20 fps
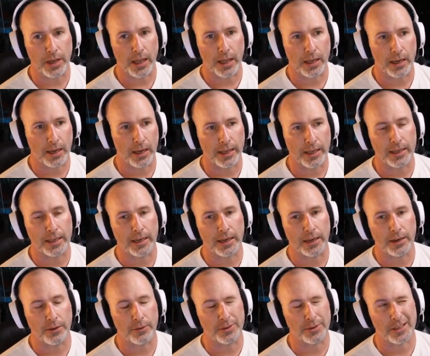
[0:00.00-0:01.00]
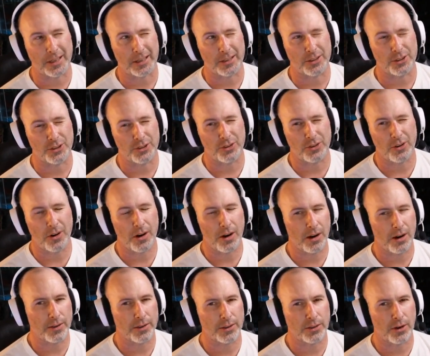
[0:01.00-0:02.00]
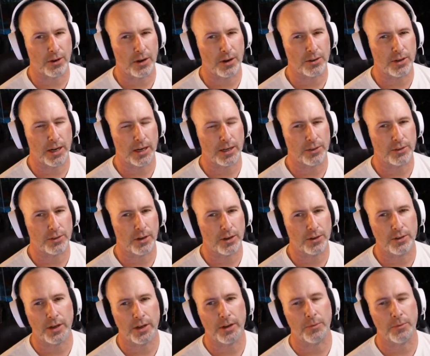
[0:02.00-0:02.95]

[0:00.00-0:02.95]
I like it. I know it's like the Star Dragon, Star Drake.